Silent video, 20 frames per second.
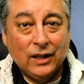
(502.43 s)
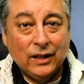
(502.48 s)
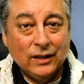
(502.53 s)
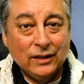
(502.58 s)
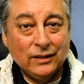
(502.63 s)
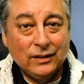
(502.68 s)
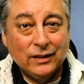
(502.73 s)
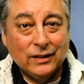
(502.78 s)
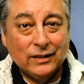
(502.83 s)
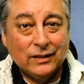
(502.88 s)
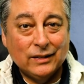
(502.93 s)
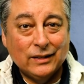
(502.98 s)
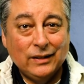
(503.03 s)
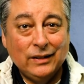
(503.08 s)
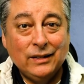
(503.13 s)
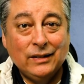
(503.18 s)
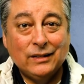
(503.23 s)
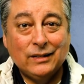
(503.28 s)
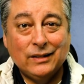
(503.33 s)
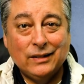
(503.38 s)
one hundred is
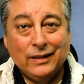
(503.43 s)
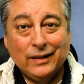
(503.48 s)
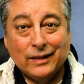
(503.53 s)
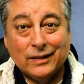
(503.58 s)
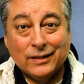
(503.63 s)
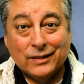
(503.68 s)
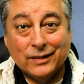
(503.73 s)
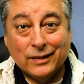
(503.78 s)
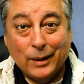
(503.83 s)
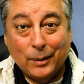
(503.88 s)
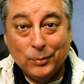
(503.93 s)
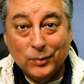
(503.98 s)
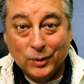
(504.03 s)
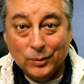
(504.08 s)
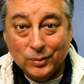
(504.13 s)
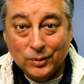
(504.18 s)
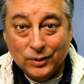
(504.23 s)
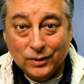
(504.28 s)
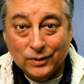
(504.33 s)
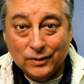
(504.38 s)
is
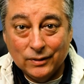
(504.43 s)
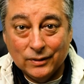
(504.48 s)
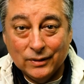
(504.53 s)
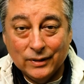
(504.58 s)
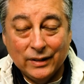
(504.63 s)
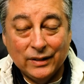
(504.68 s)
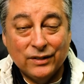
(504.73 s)
acceptable.